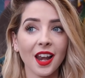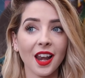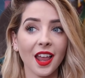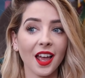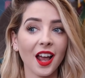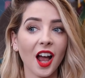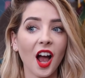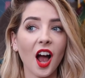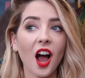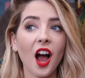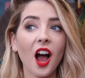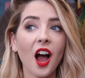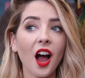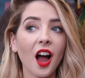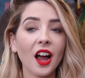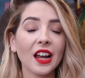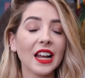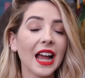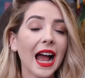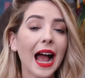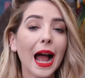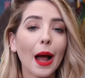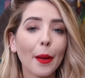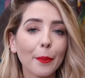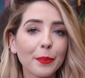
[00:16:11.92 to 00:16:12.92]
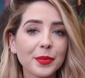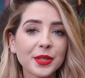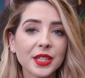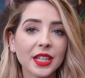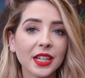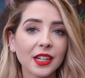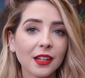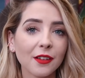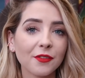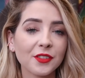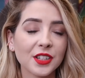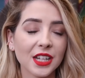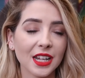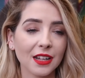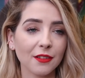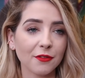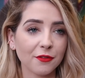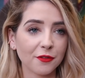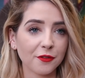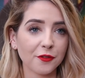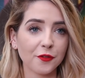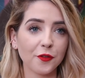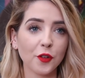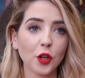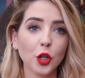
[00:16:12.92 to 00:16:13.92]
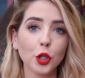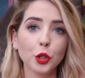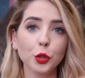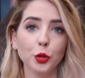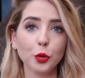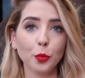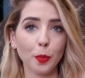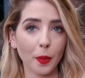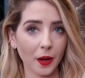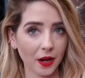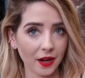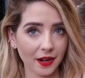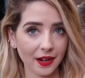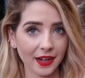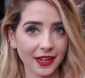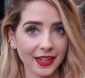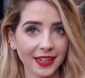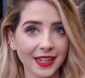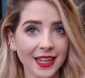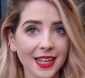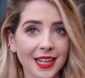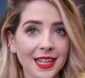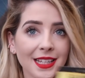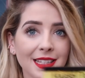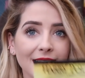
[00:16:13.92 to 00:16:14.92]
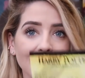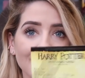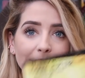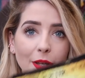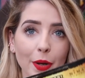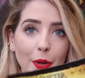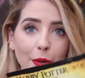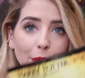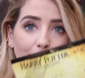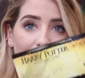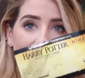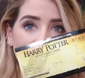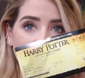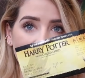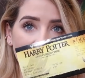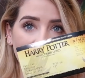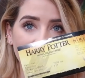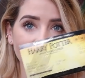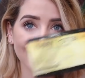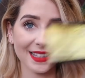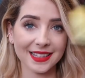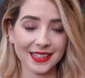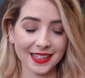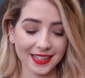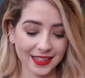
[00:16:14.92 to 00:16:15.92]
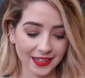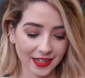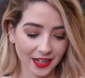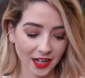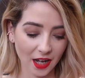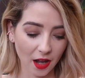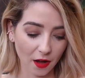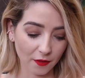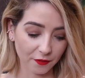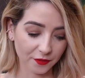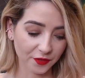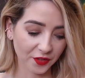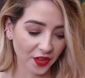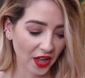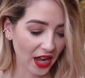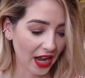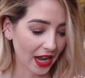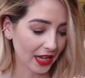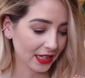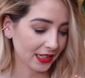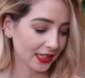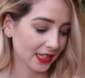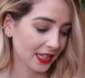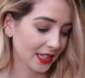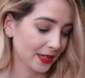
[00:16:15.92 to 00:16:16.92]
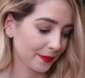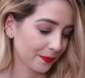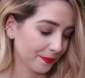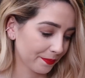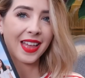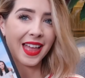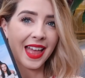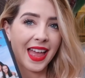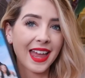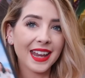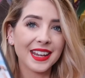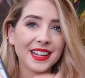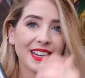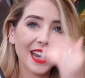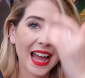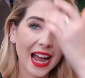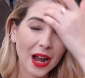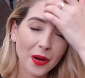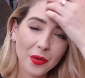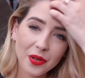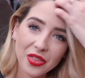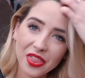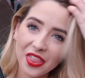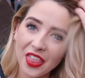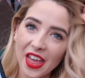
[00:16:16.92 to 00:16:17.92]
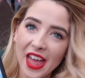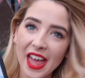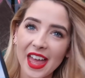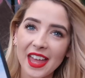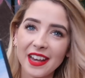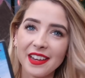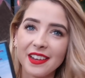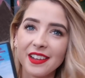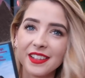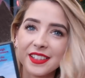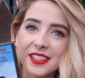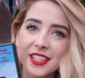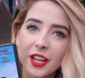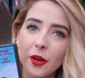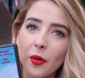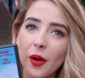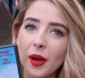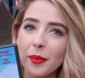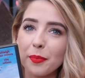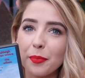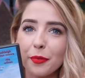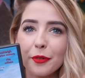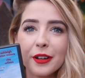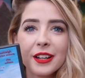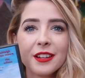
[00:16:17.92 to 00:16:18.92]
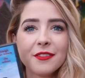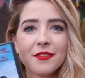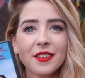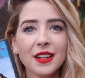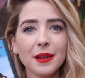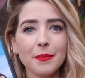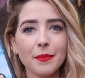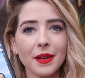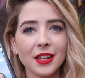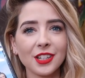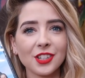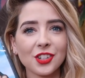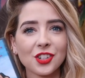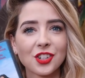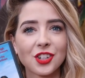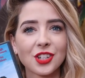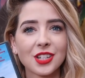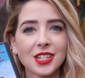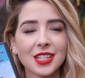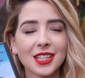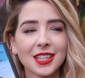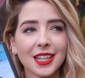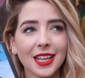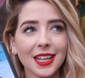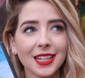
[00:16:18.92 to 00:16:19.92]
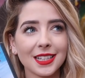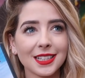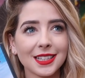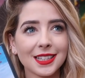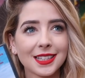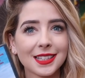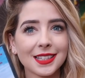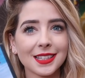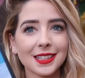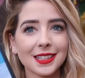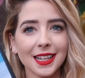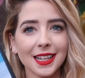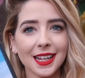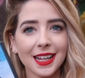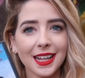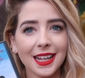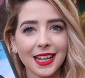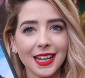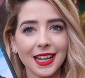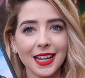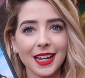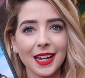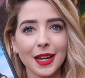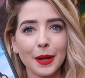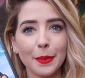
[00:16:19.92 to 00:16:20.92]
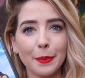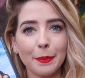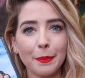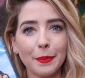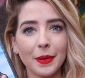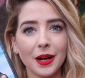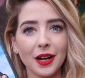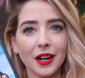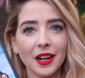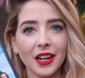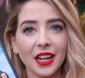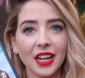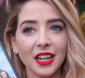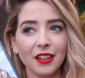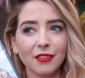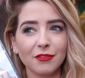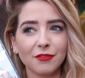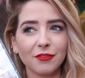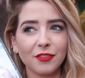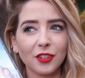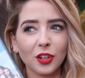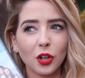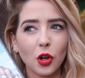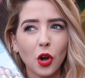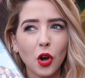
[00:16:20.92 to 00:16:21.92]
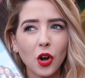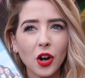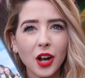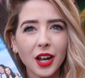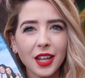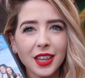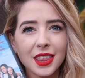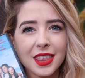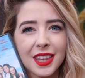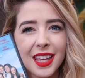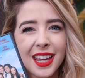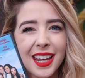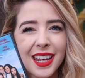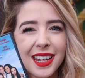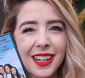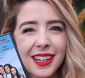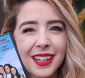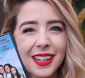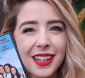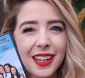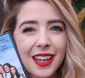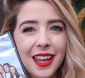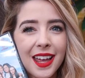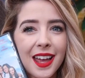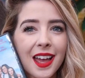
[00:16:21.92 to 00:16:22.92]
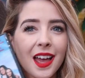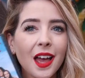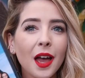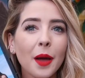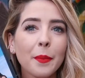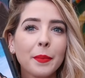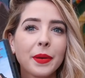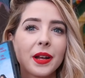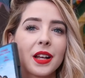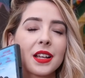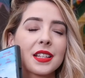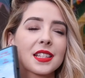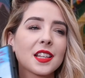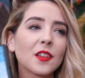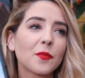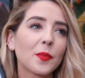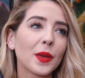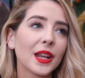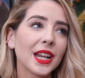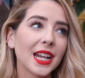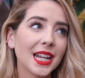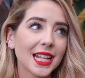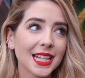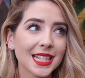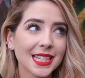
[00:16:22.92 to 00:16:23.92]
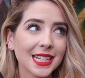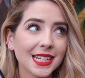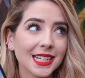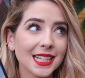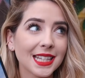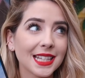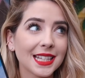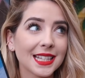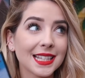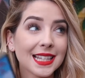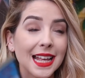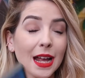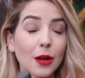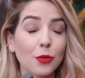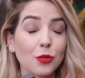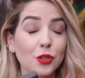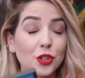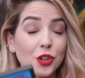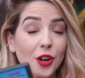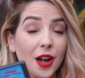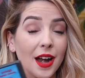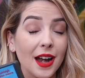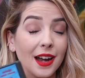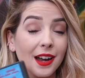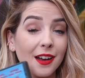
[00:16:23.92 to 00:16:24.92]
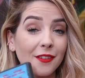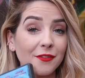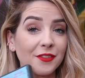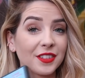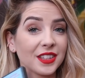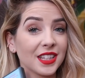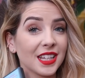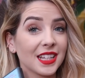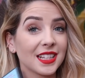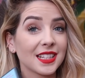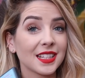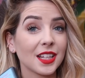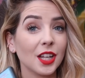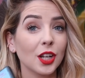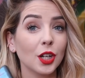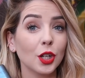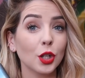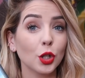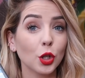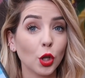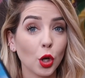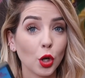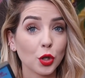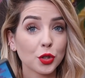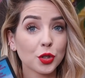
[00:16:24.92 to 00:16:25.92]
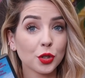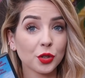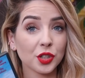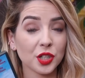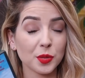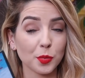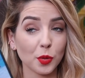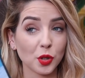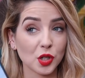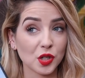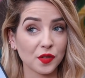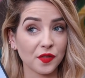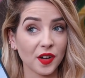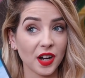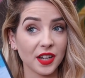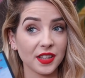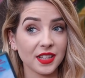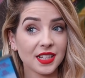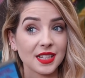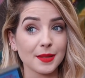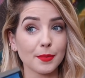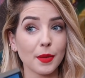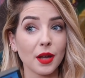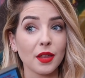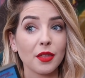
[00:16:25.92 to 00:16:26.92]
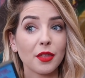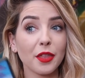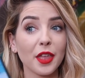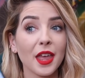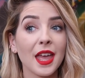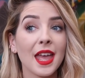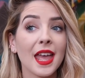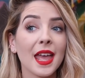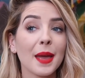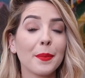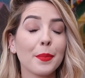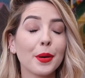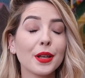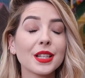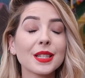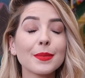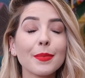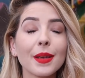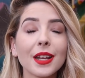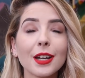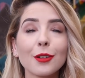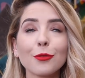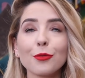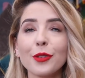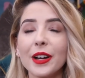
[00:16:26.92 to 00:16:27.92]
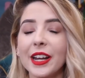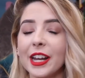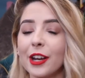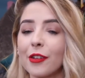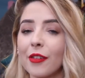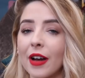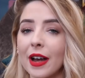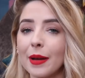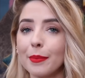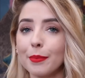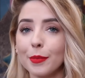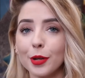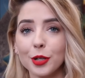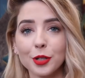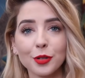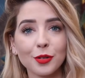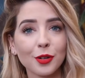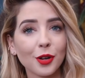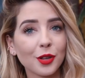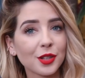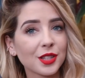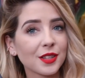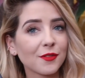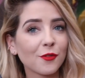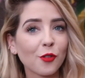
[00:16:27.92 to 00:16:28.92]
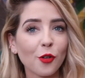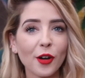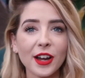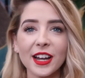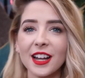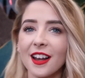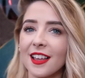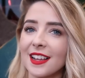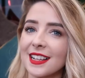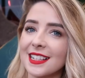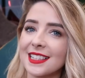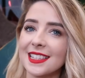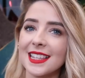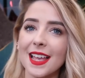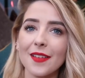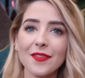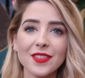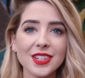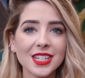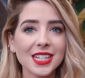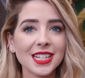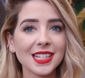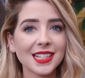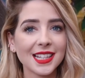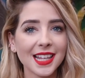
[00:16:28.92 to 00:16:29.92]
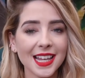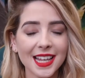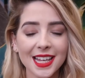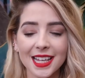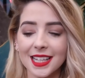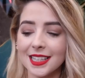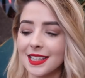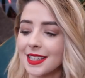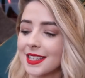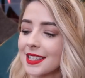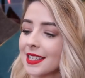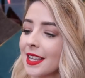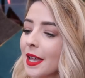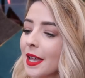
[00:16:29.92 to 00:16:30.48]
Like, I absolutely loved it. It flew by. So yes, love that. Now and then, so I briefly mentioned this in my vlog, I think, because I've been listening to the soundtrack for this a lot on Spotify this month. It puts me in a really great mood, lots of great like 70s hits.